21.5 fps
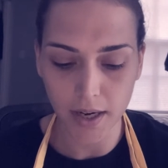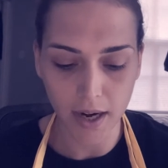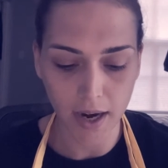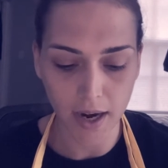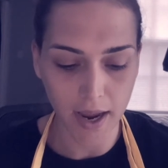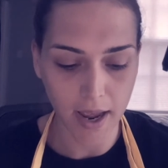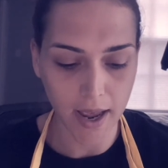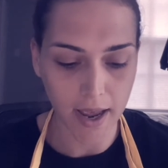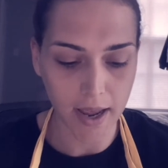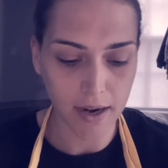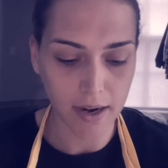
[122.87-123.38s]

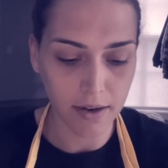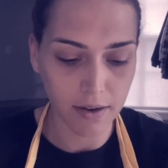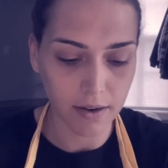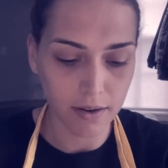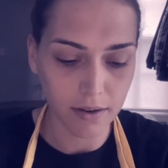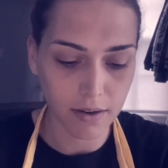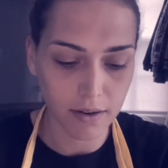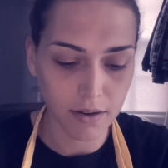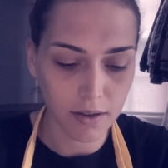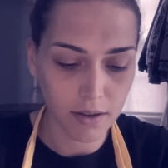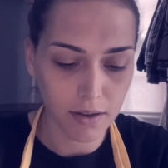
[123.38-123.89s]
and
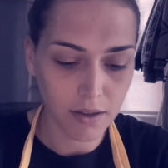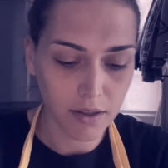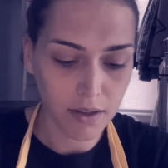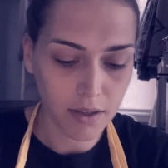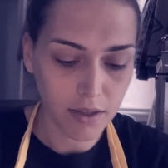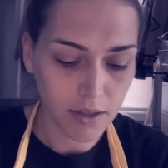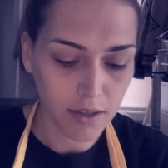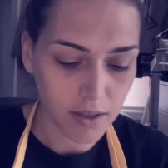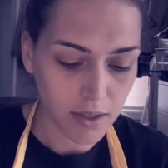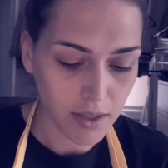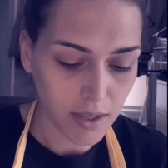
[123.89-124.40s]

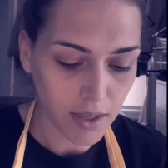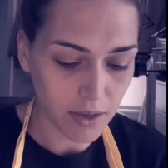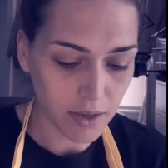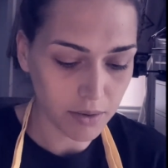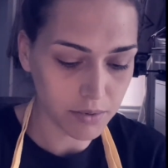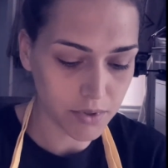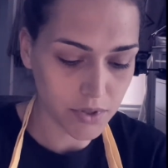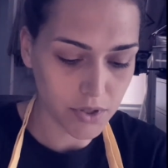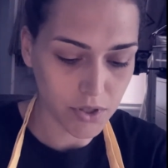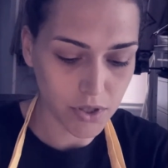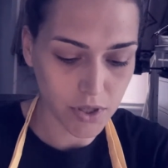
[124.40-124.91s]
it
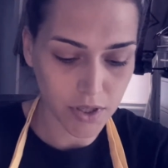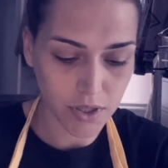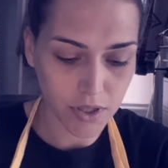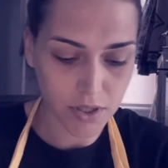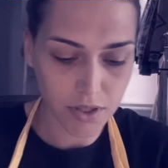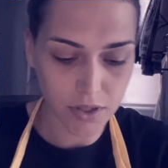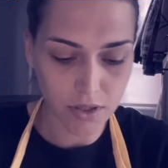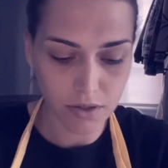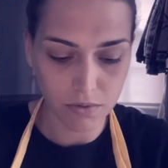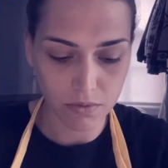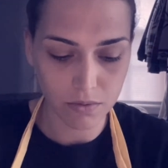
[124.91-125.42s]
was
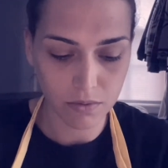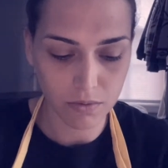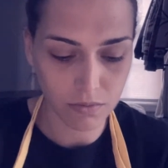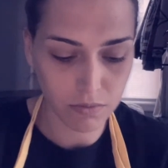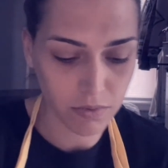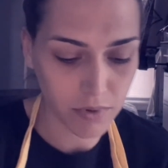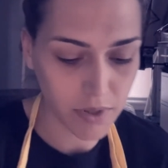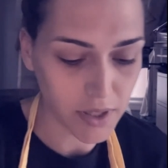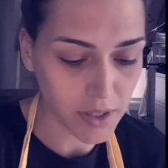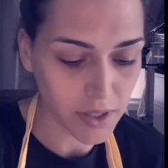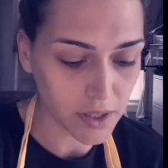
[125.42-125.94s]
just
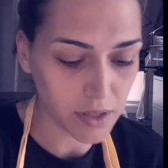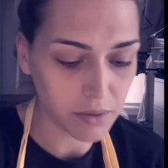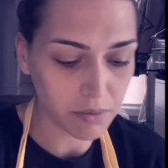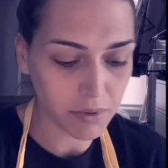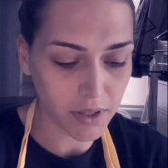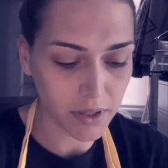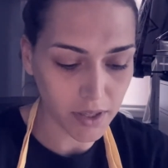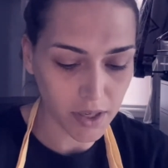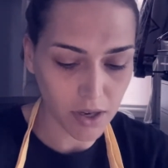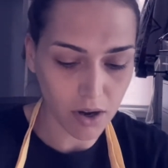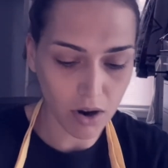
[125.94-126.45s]

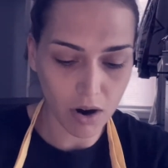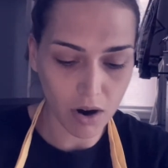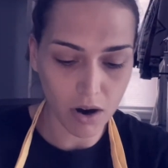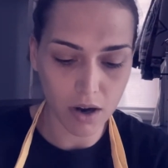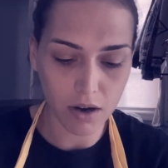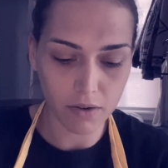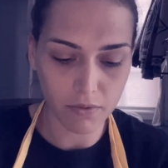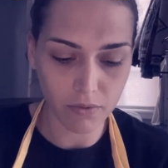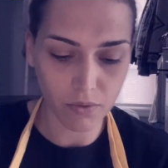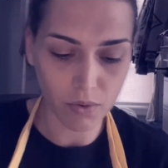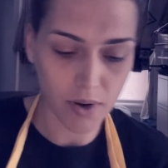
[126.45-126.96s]
really
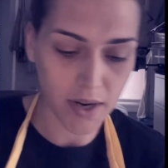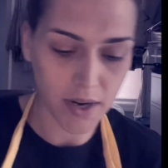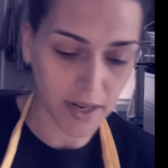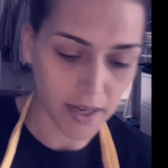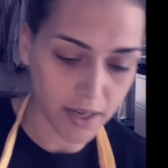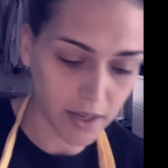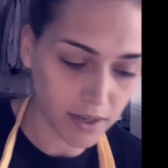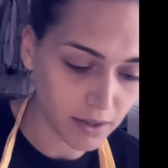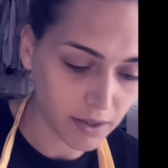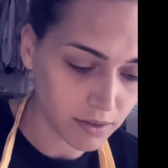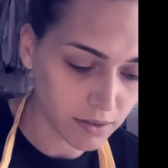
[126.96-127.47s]
hard
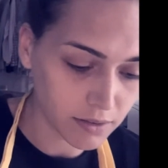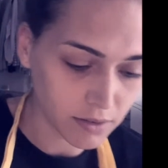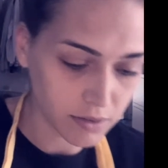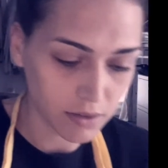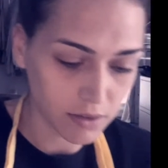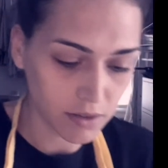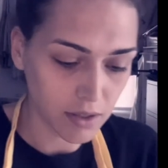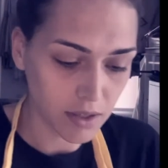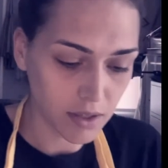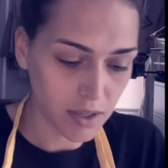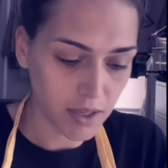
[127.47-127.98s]
avoiding
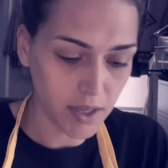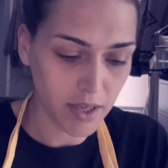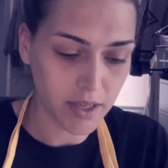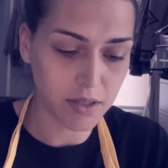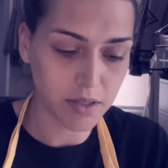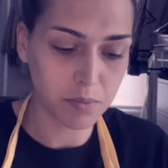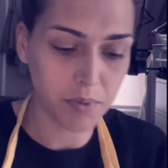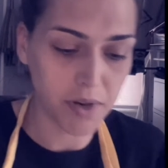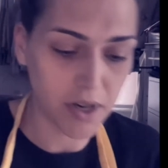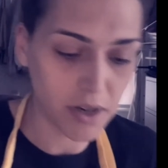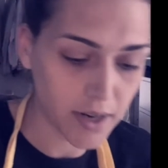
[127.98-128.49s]
his
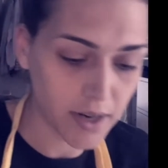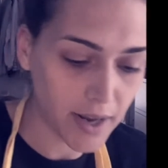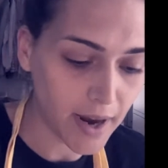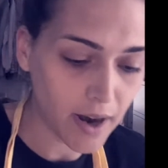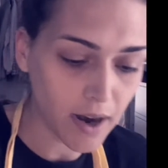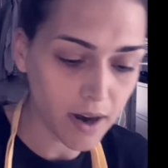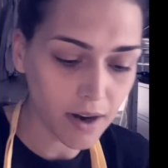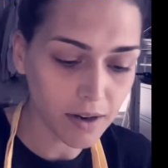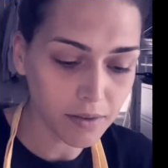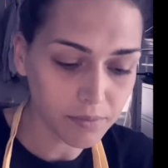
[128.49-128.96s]
beard hair.